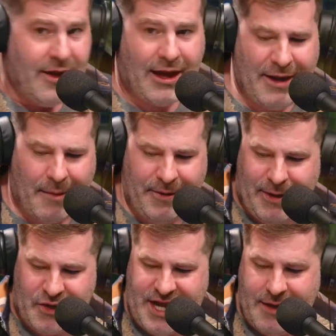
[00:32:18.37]
Coming up in
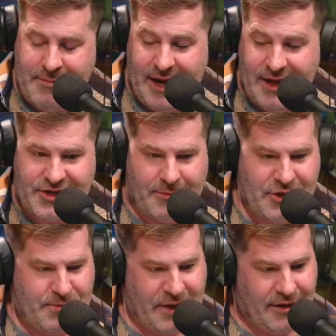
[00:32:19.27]
about 10 minutes, I
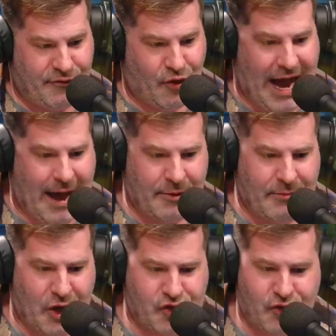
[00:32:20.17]
mean, speaking of crab
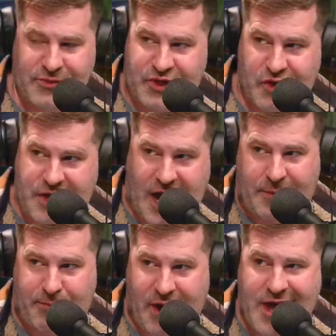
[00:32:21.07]
and mushrooms and
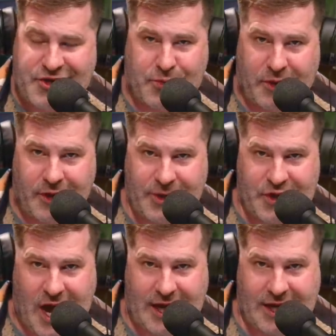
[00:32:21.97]
duck breast, we're going to be
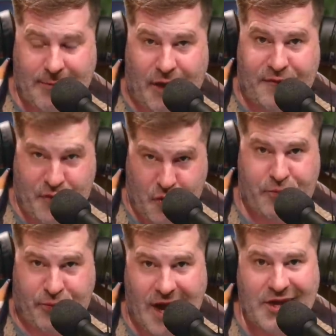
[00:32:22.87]
talking about
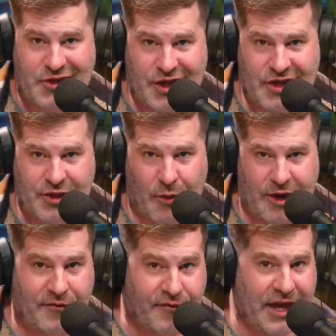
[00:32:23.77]
food prices and
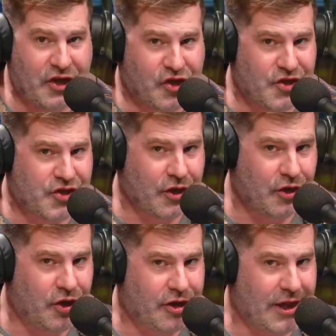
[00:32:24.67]
what inflation is going
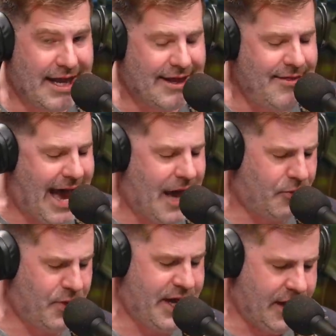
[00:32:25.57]
to look like in that
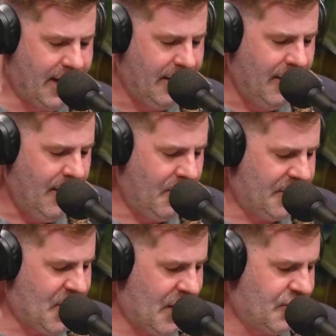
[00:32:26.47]
arena
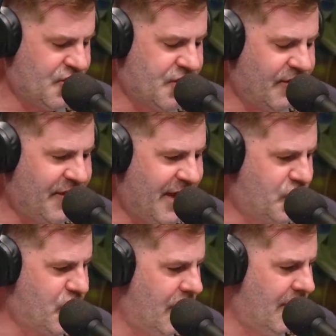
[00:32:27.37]
with Dr. Sylvain
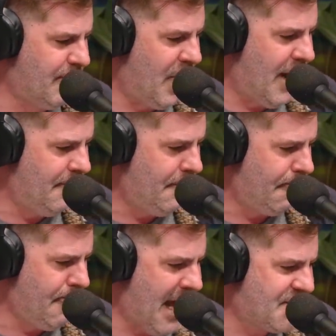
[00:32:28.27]
Charlebois.
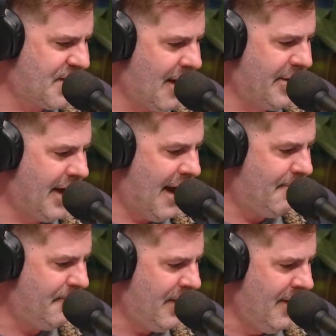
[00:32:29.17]
That's coming up.